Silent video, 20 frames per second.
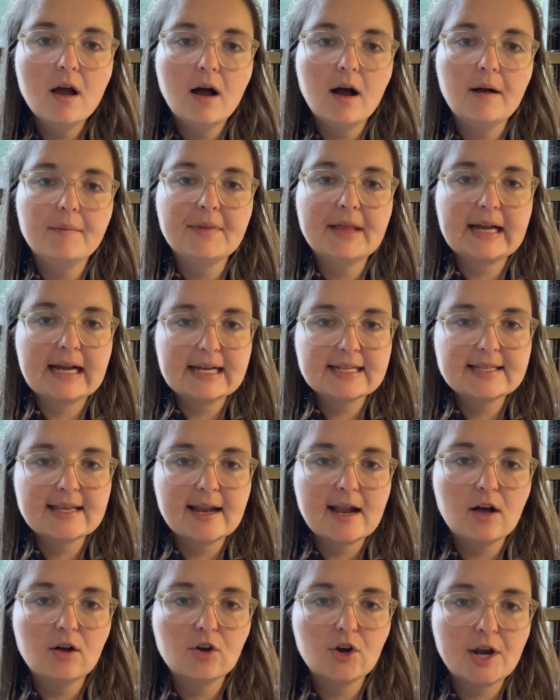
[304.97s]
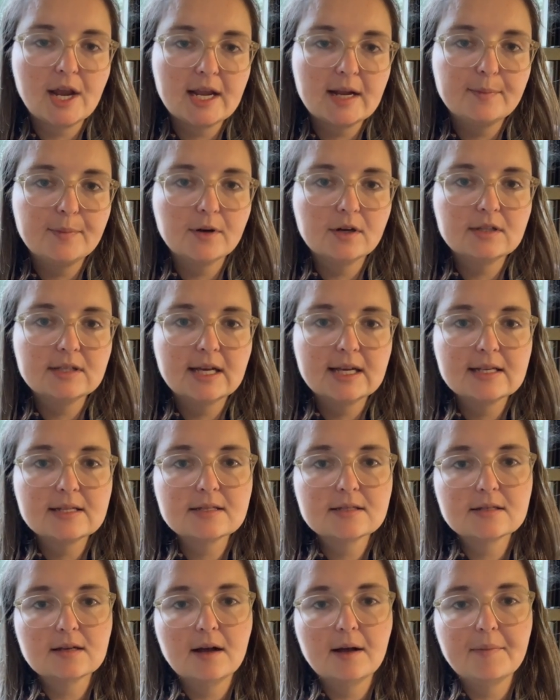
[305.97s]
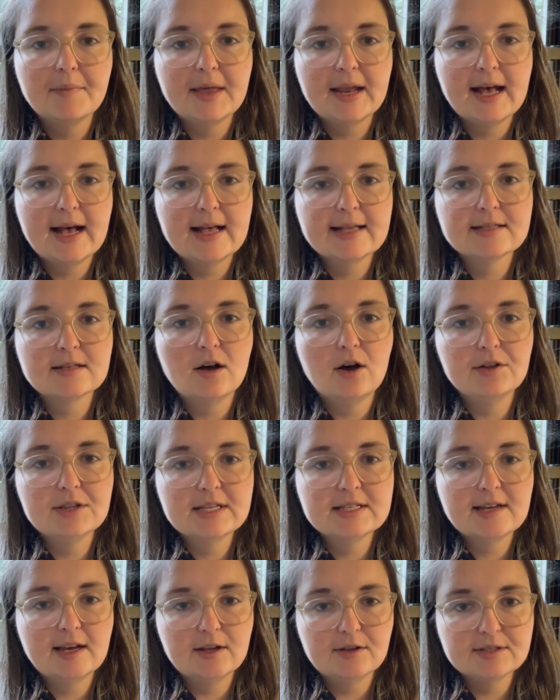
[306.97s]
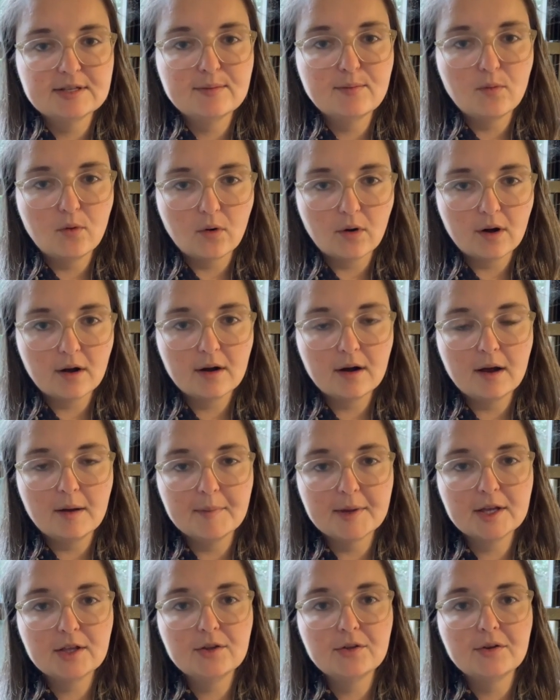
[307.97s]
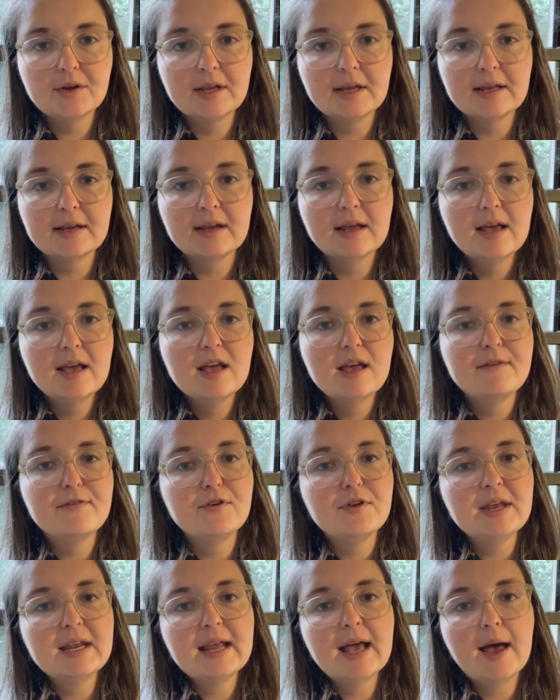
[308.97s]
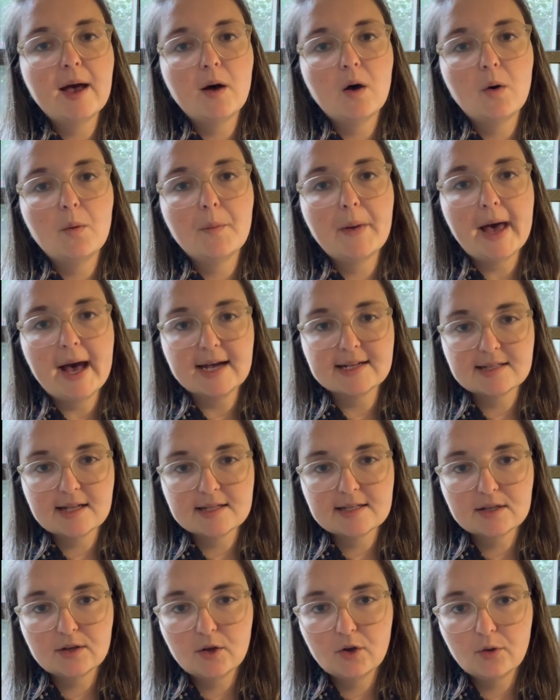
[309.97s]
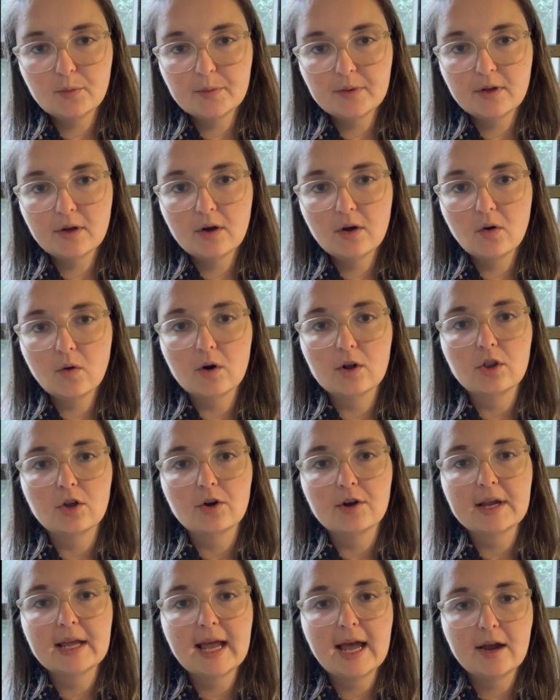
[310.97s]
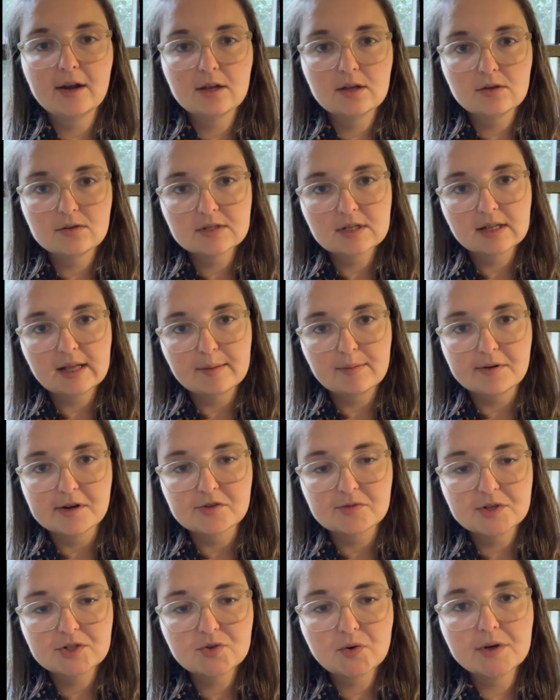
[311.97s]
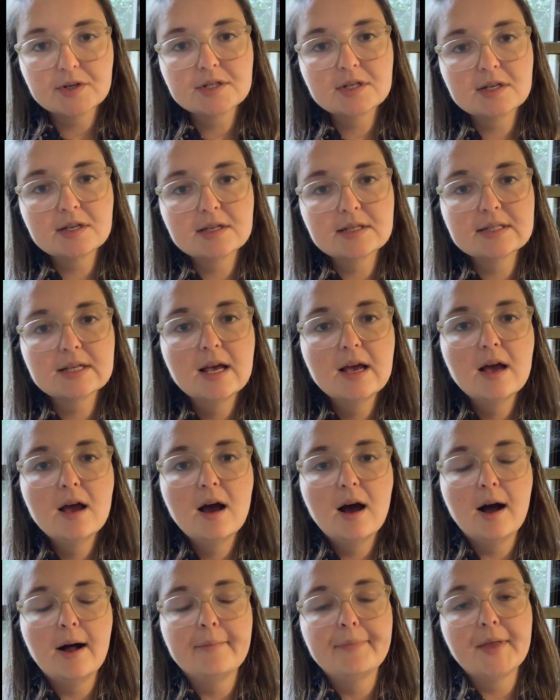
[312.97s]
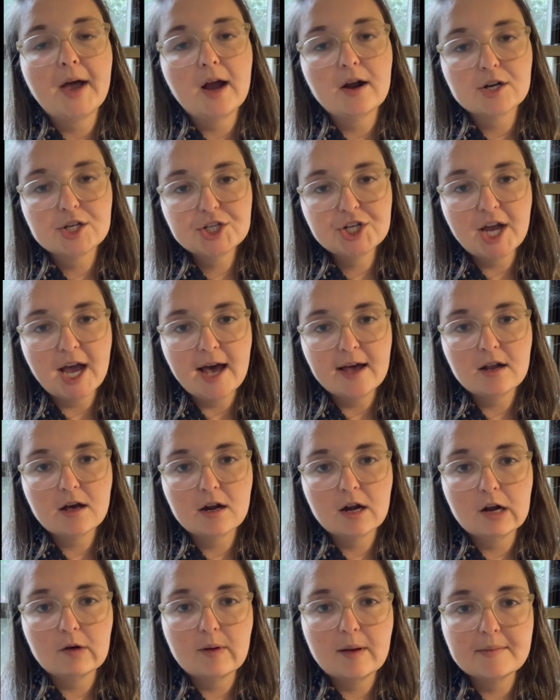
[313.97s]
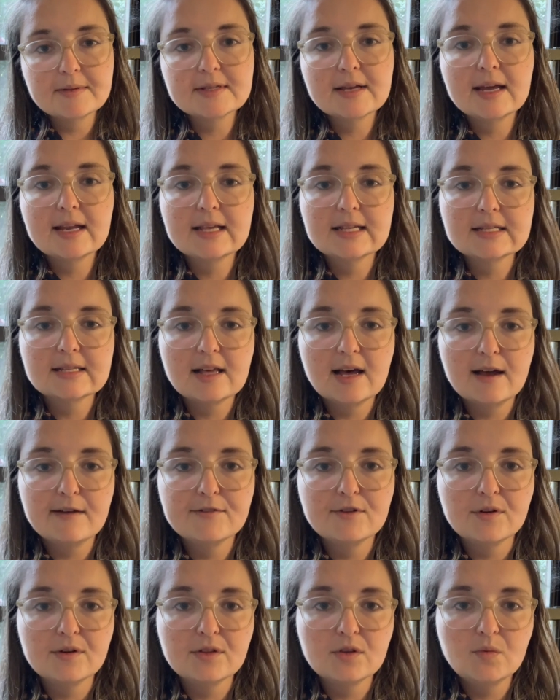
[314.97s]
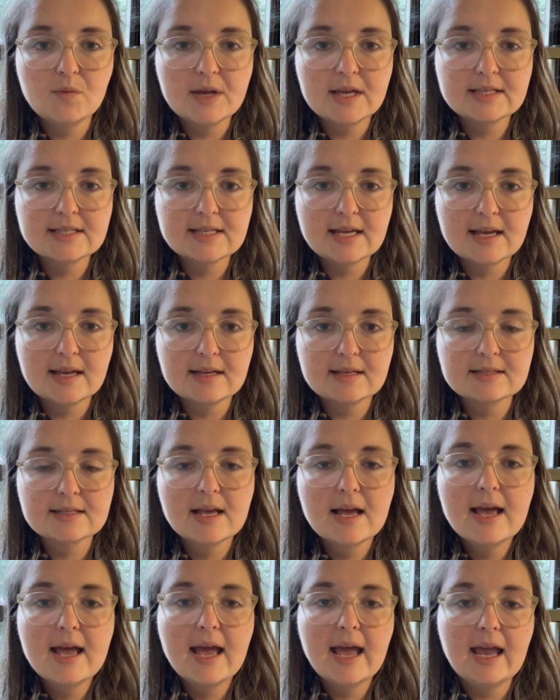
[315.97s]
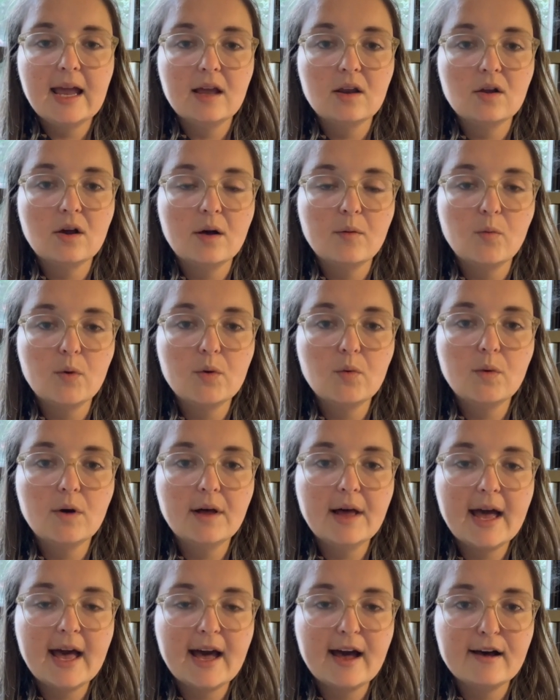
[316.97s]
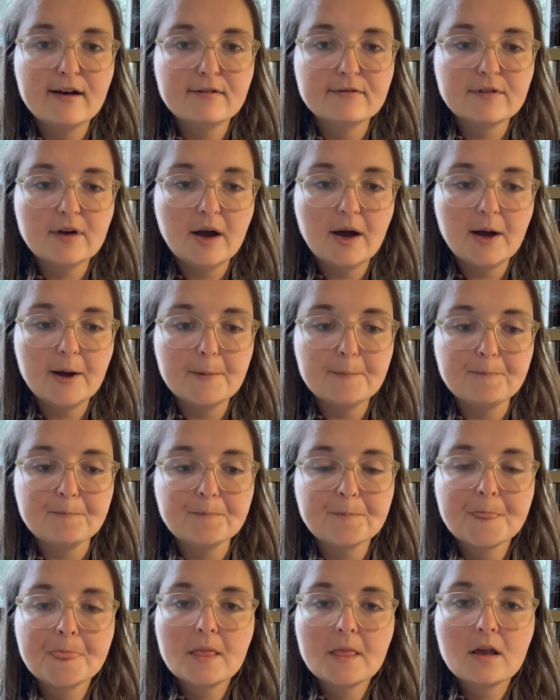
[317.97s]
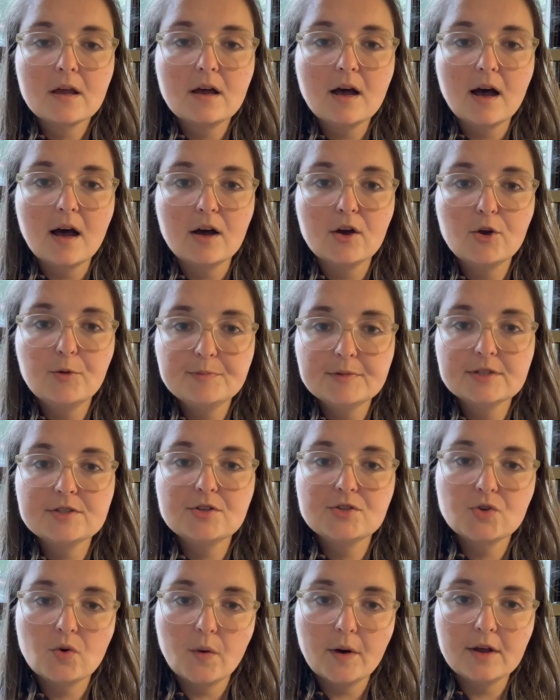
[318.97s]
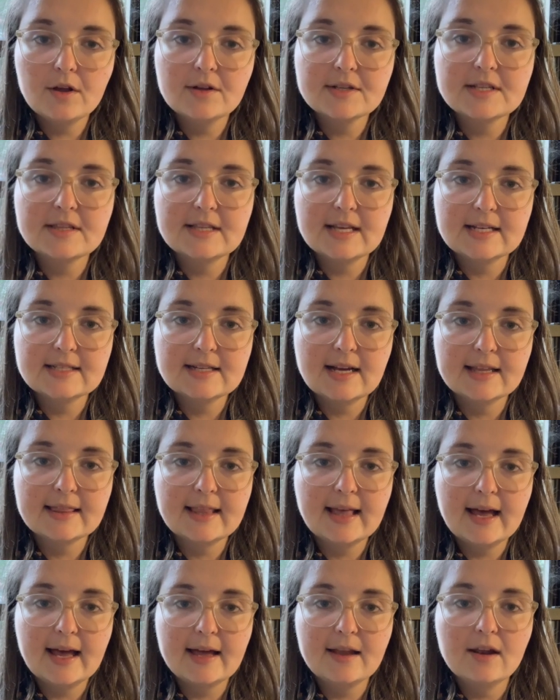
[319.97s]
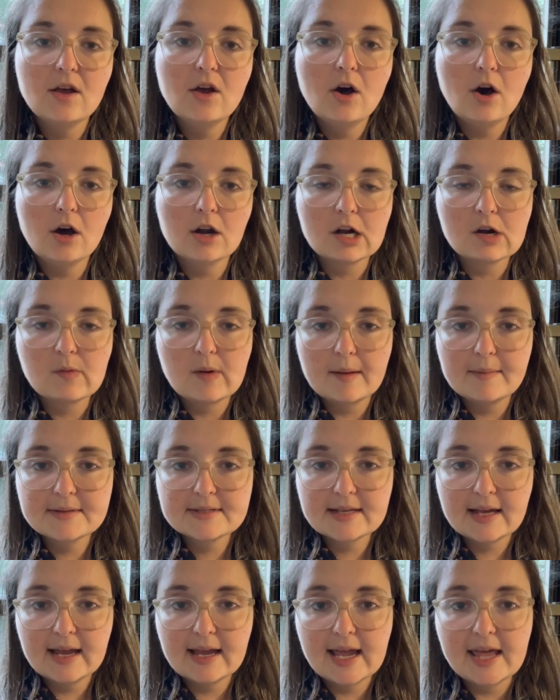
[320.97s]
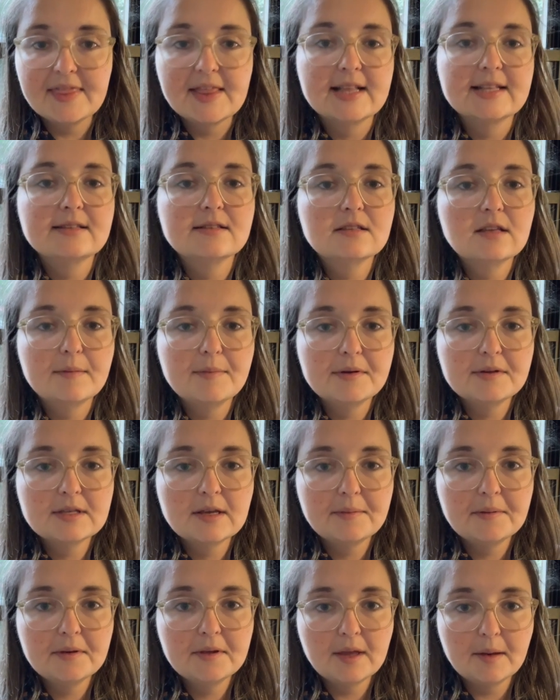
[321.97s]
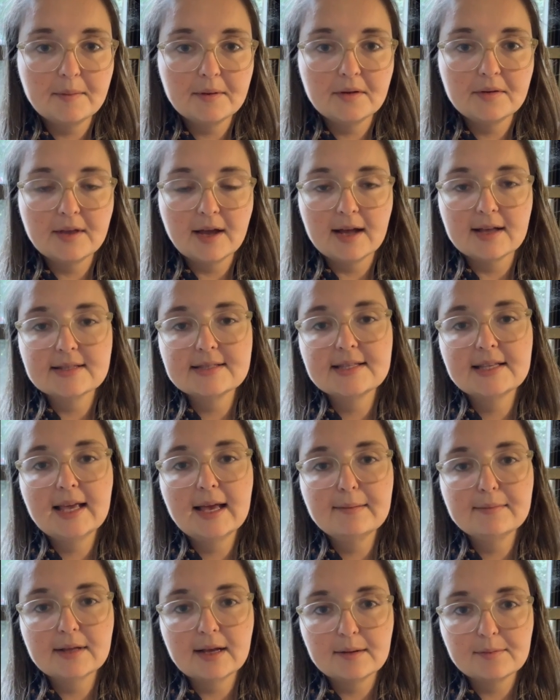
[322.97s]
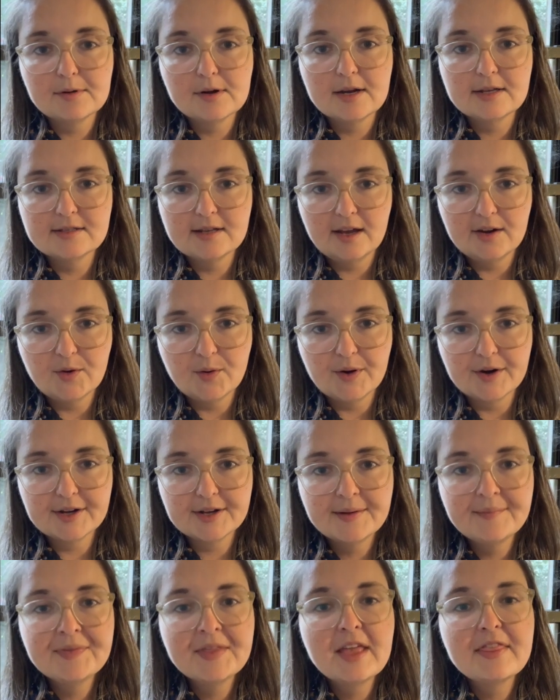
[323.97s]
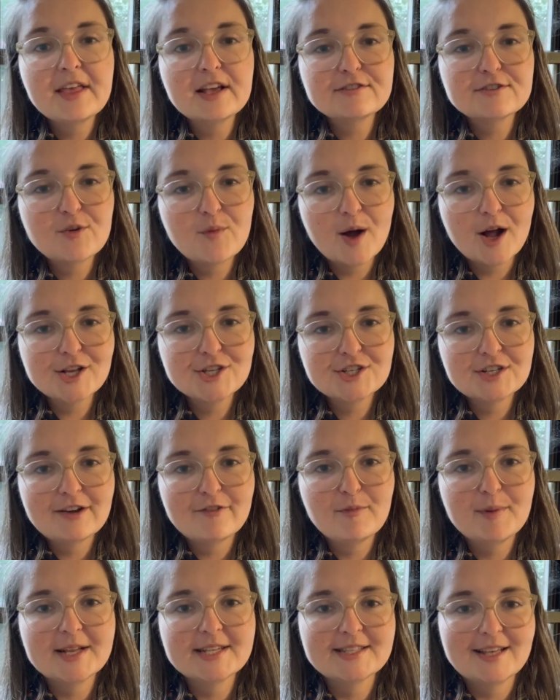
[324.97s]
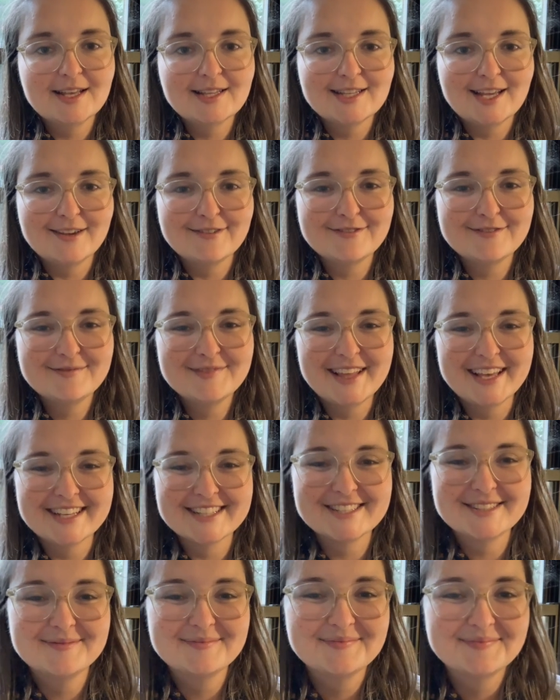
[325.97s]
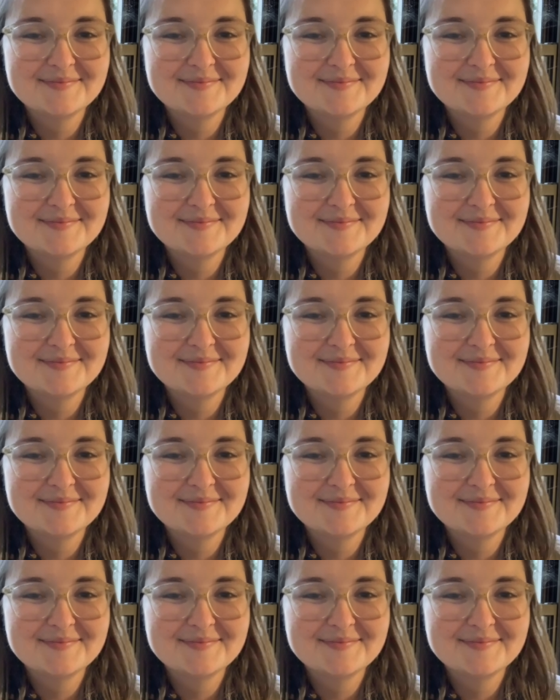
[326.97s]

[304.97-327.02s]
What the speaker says: Like I said, I'll create a book list that has all these titles and more included. If you need help accessing Hoopla or learning how to use the library's resources, our chat on our website is live during the weekdays, and we will have Hoopla tutorials and things like that on our website, and that's www.cmlibrary.org. Thanks for watching. Everybody stay safe. Thanks.